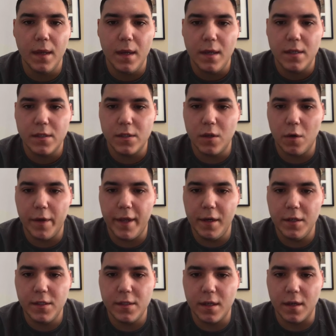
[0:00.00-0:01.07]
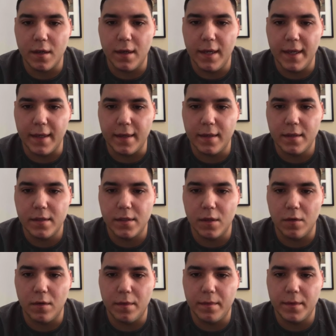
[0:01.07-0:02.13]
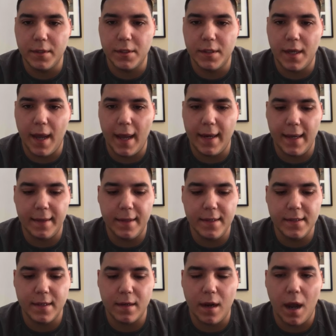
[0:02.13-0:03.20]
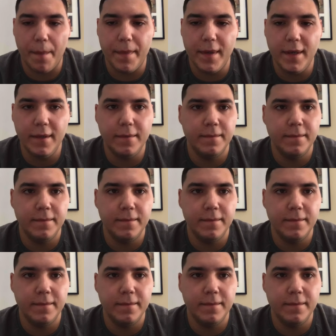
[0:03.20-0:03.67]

So here's the link. So just highlight this and copy it.